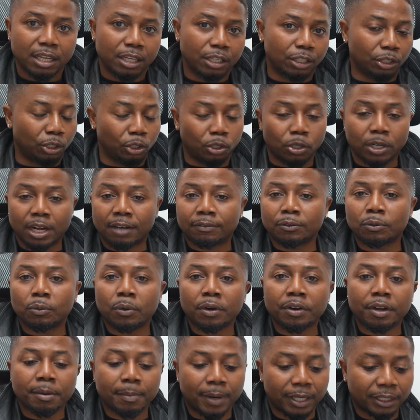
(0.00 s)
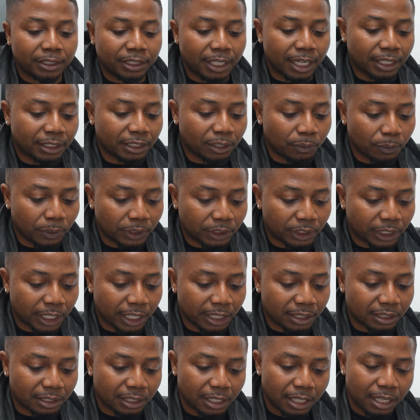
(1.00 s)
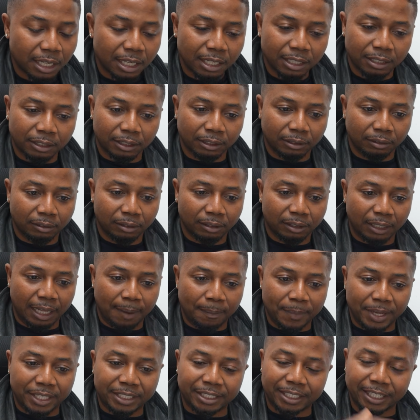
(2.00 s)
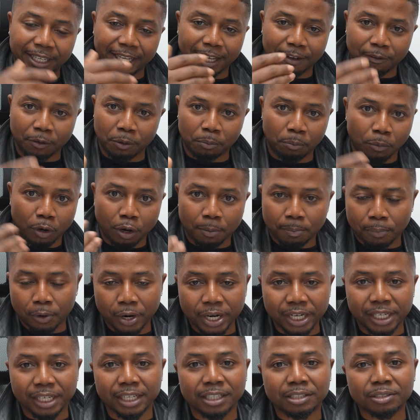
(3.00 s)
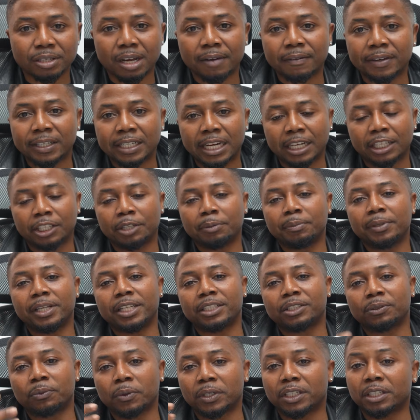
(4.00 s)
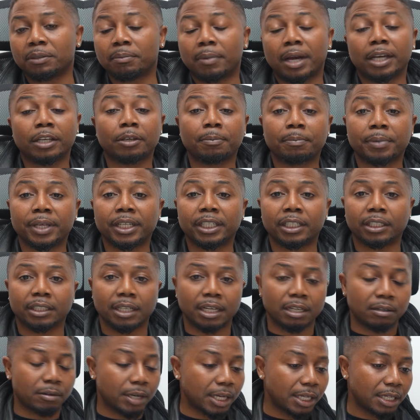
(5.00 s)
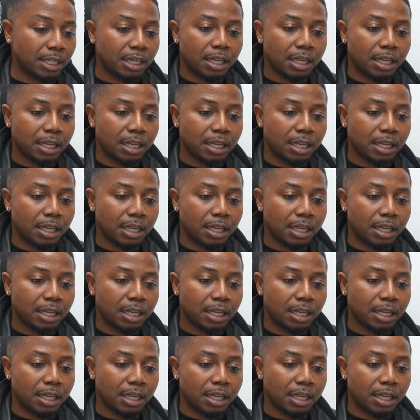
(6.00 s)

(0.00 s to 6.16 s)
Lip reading: you don't have to worry about tax, in which case that makes it even more pointless to have an accumulating one, in my opinion, anyway.